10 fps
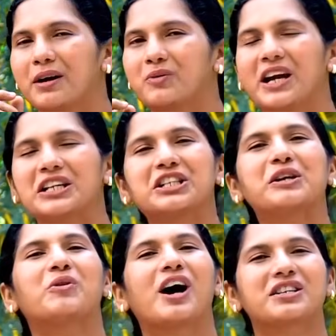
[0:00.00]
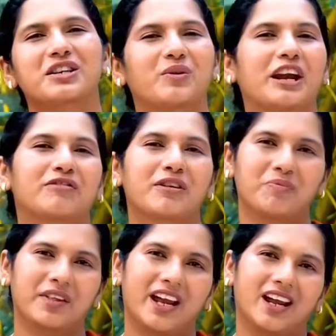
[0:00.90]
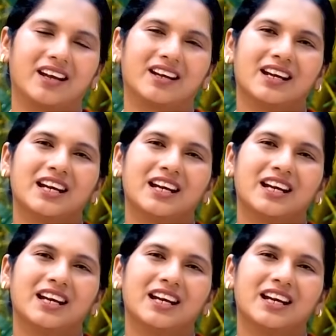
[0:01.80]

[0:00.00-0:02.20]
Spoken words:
But when she walked away from there,